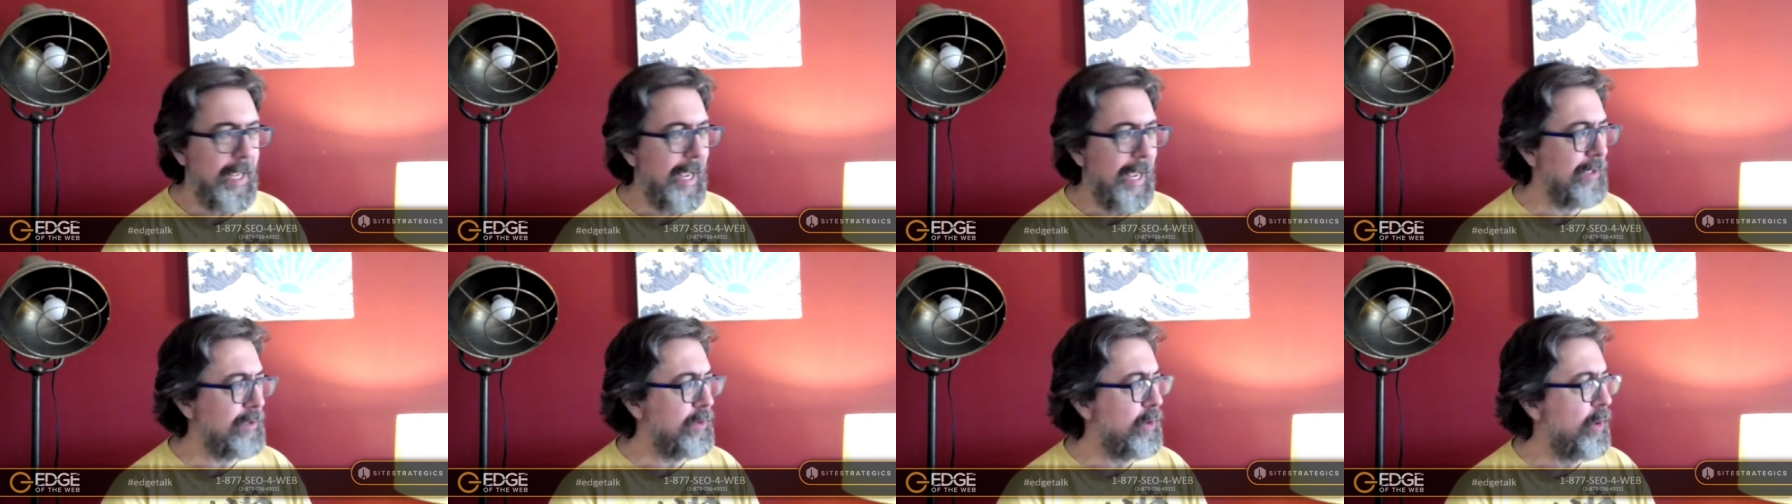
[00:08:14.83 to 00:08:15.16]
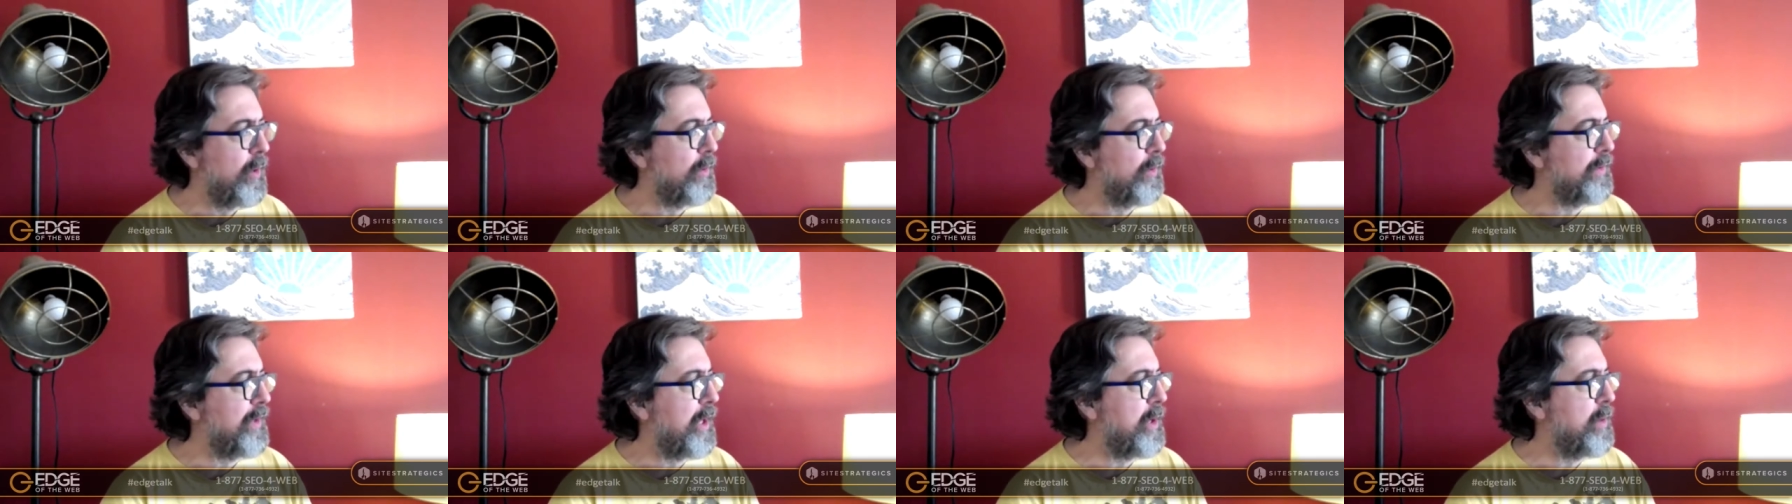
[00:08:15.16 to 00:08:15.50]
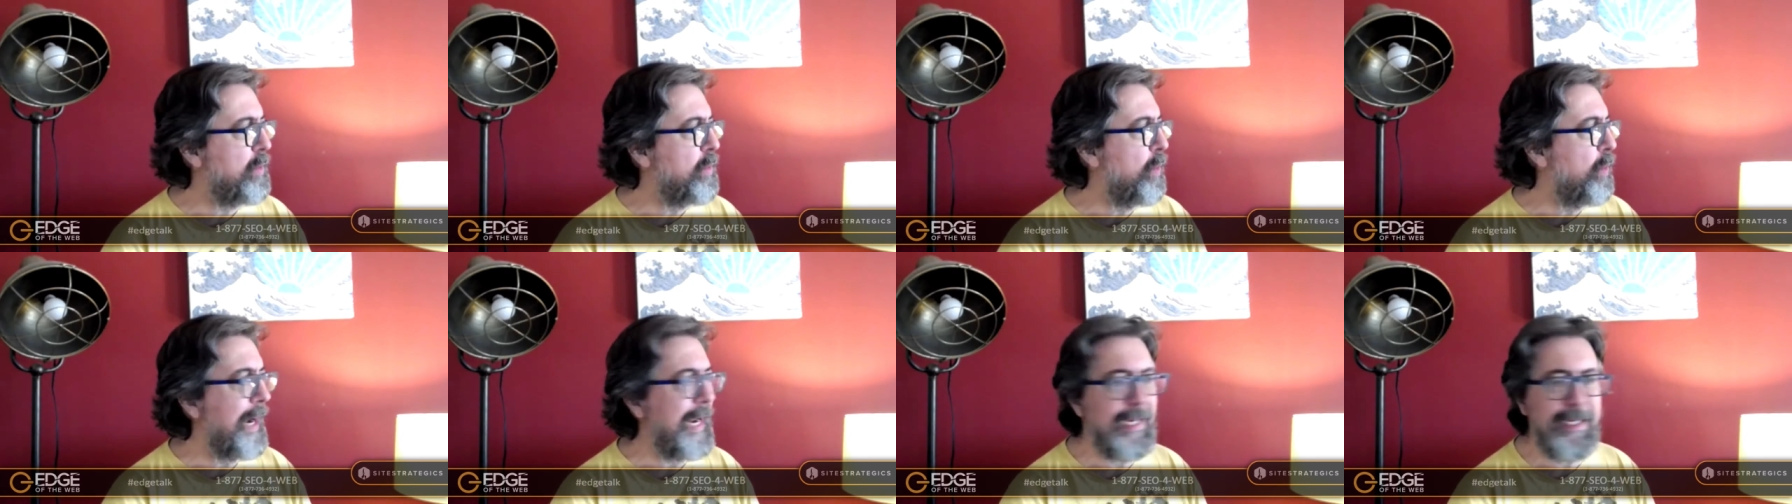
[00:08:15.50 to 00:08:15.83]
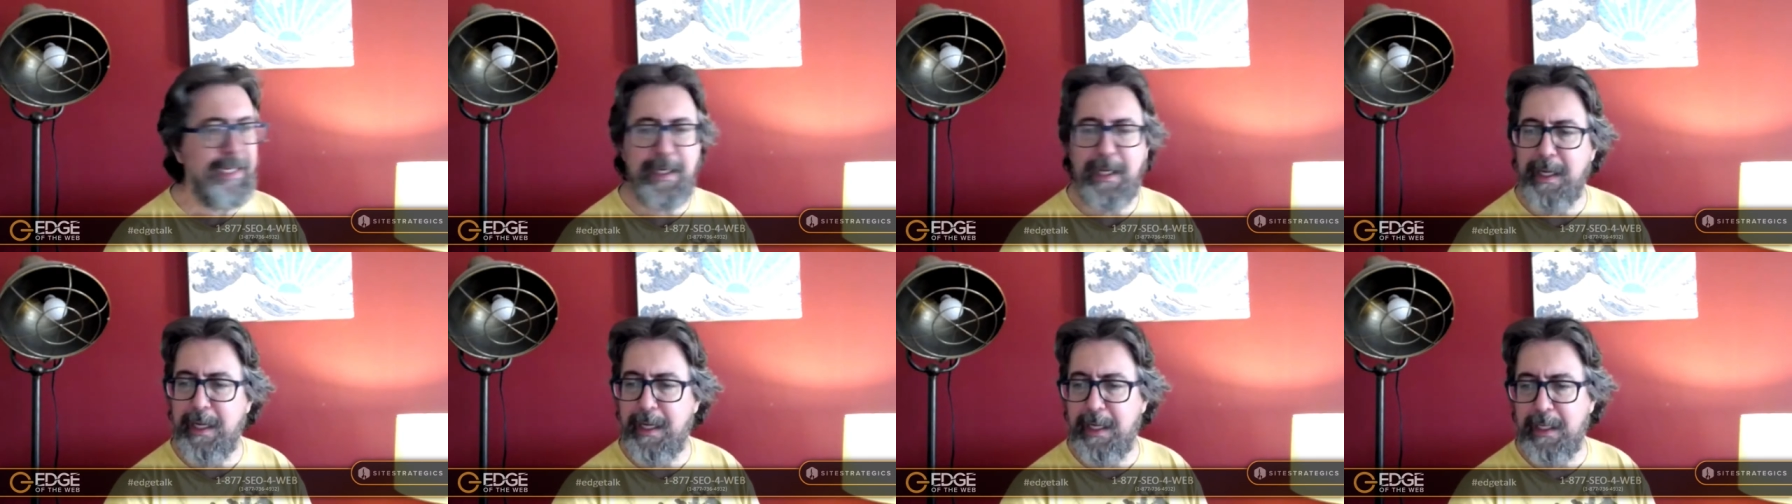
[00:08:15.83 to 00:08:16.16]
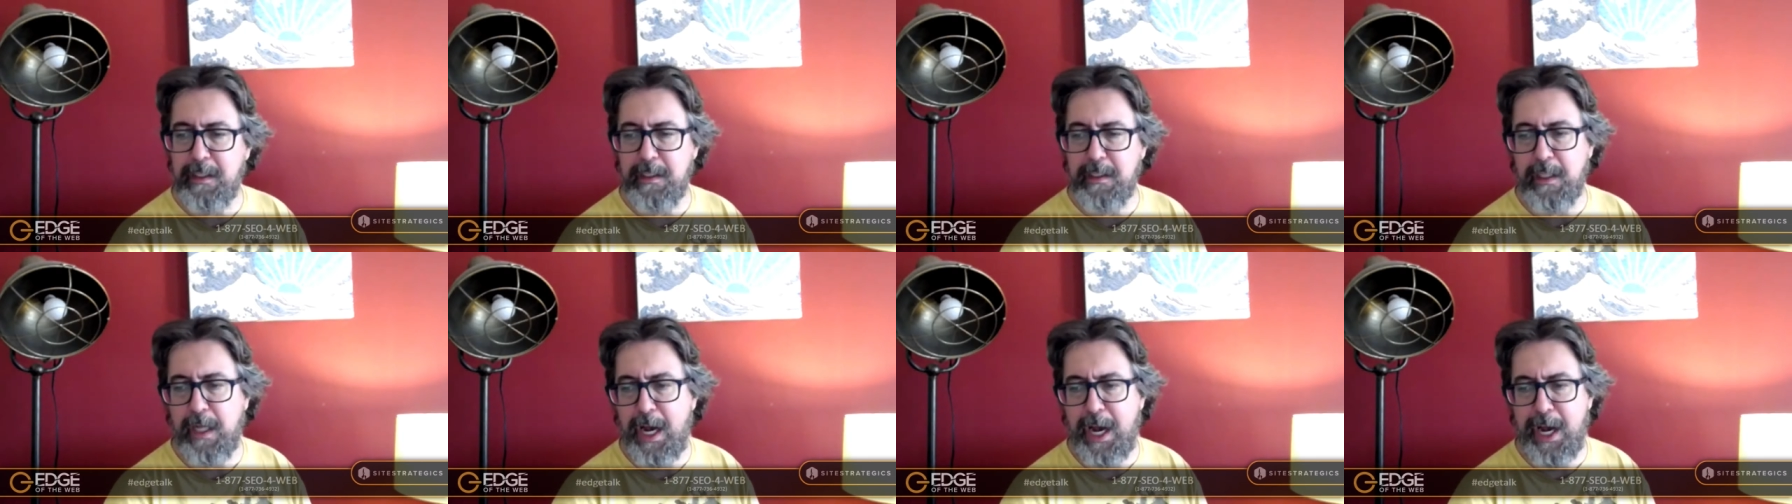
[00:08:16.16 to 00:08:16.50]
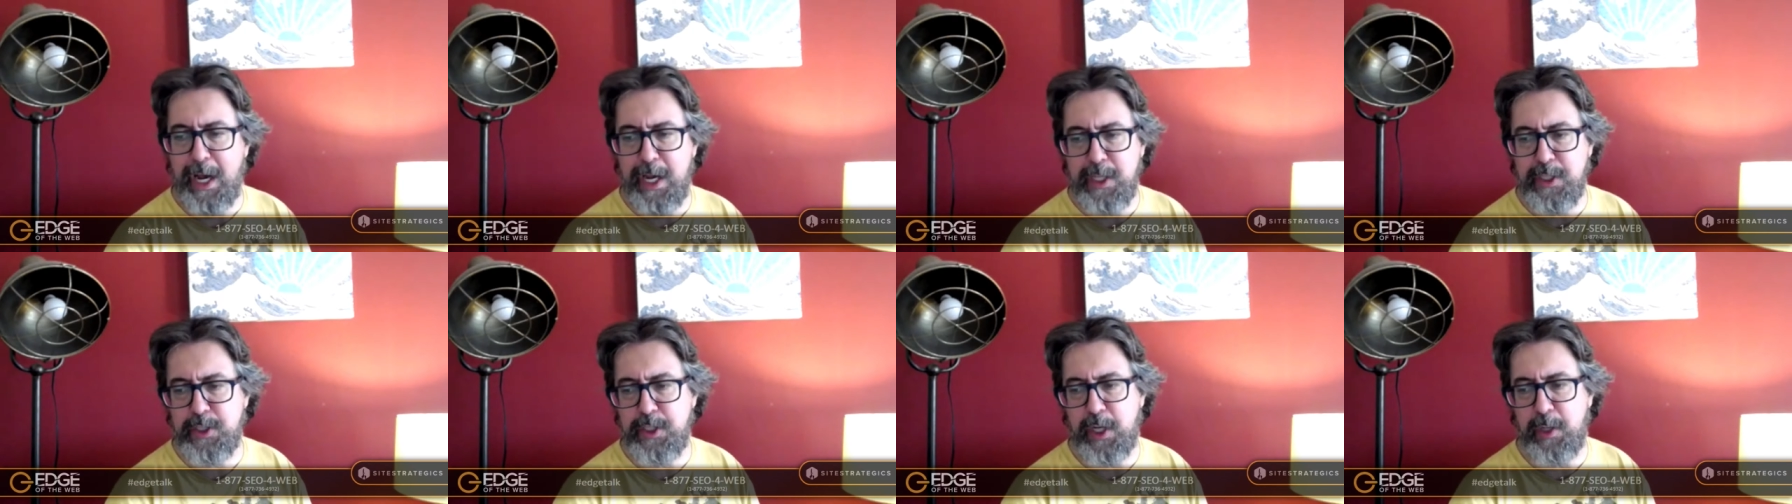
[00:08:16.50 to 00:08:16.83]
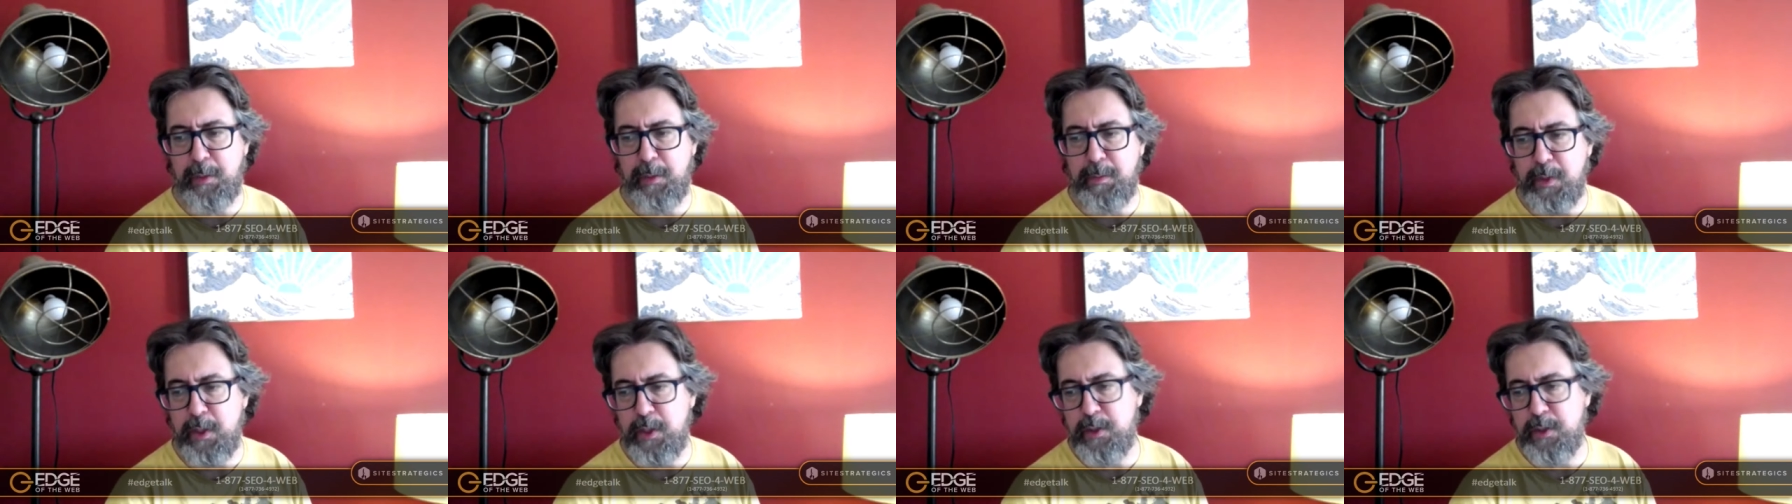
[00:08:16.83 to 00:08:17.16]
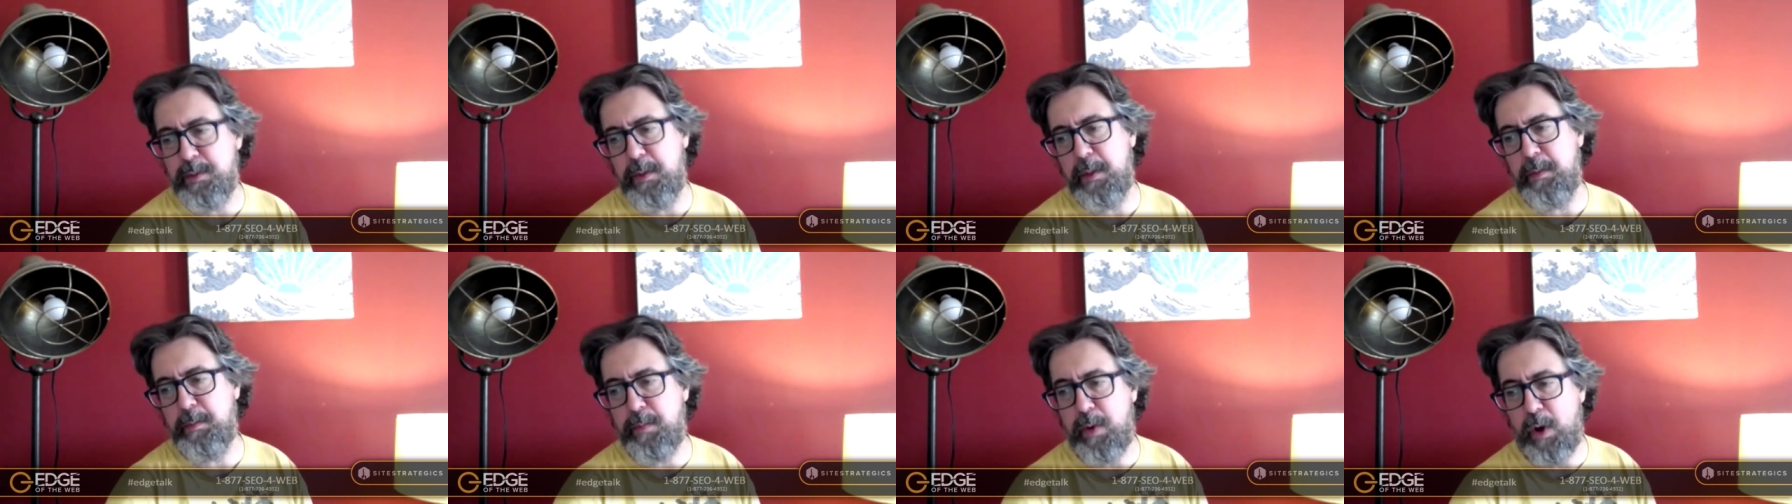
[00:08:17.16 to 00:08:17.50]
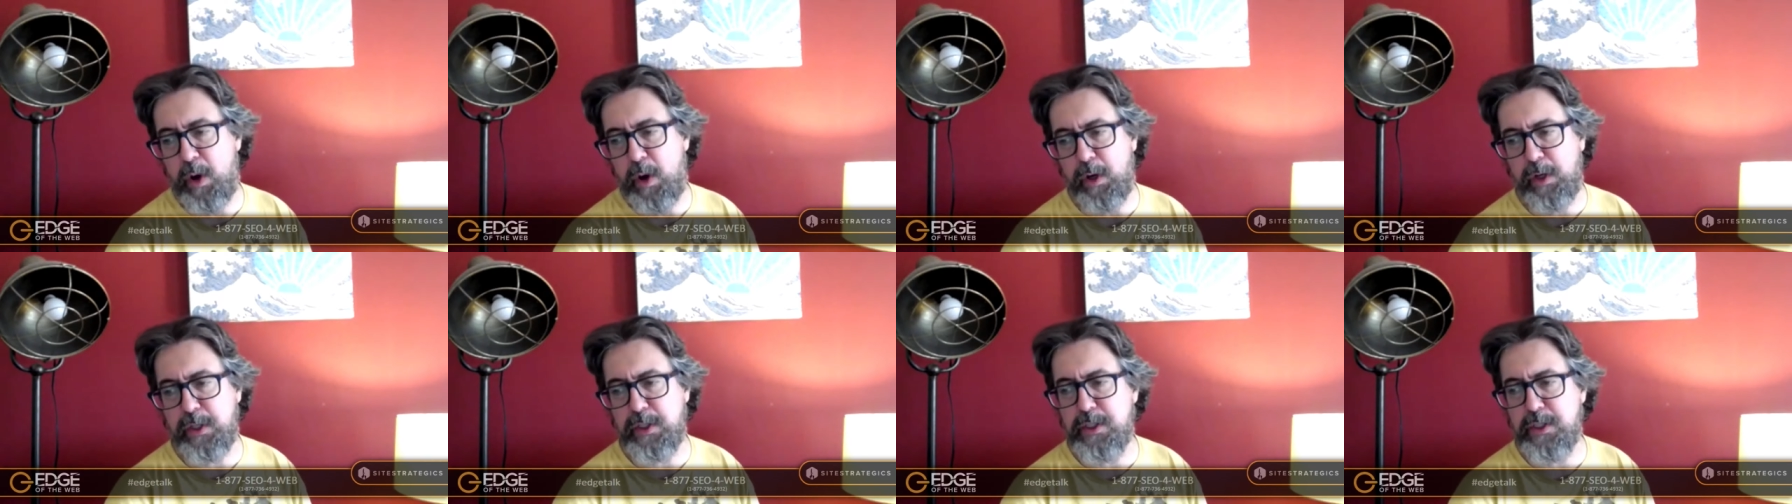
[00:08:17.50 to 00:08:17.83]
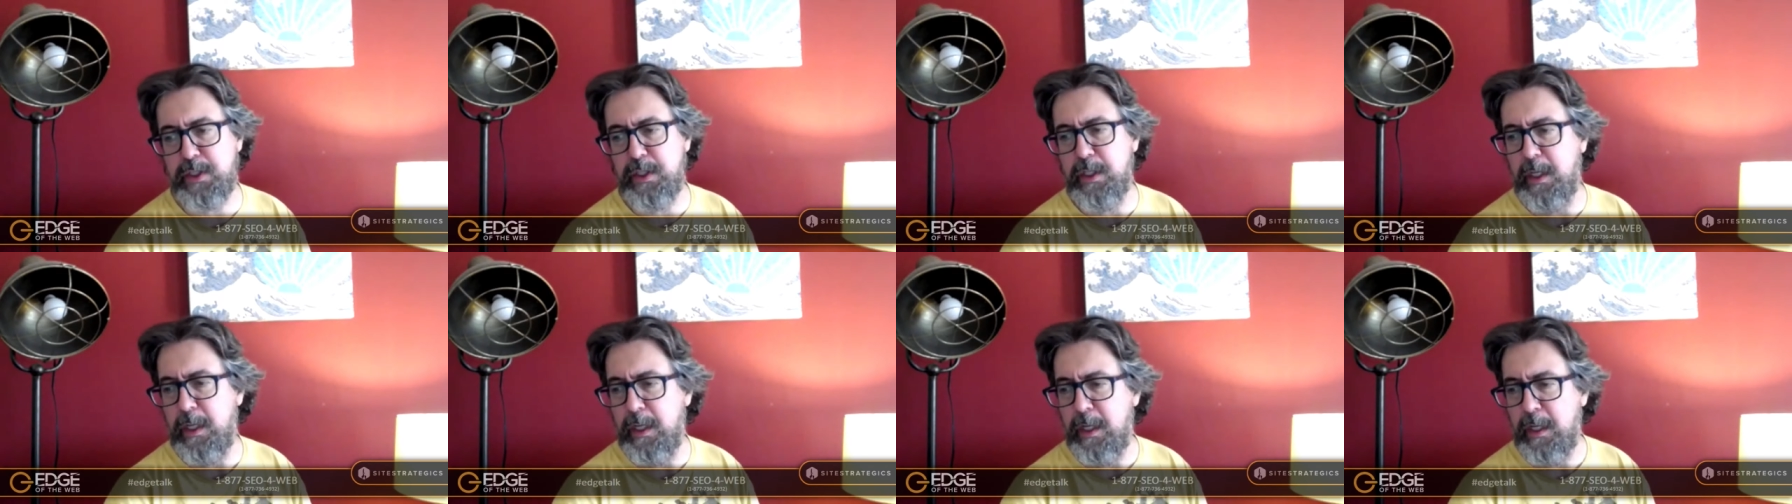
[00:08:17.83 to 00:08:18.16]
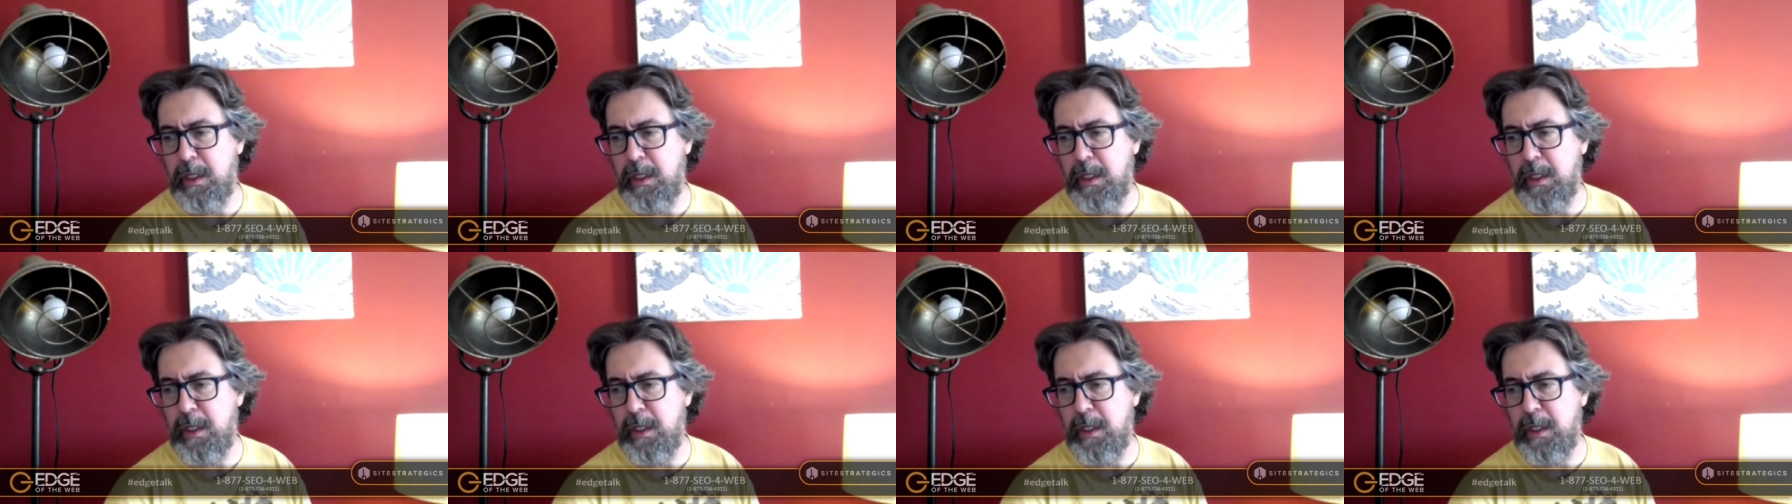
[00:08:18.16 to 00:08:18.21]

how long they wait in lines at amusement parks,